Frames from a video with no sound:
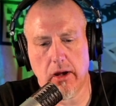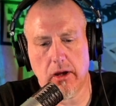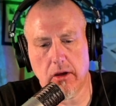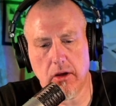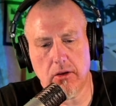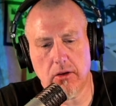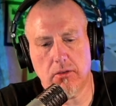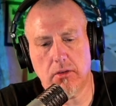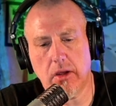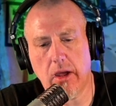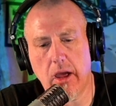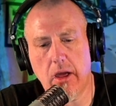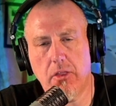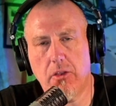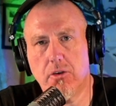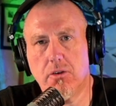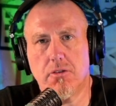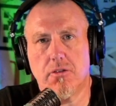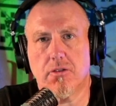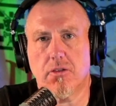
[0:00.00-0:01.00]
kind of cut
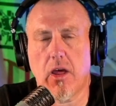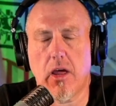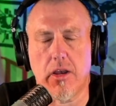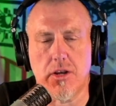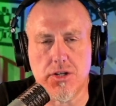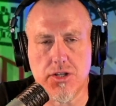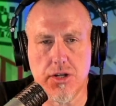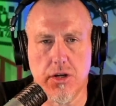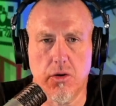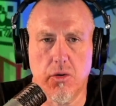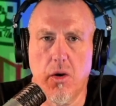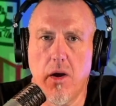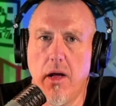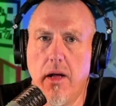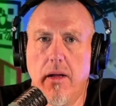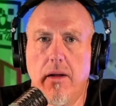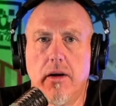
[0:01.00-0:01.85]
together, just kind of show.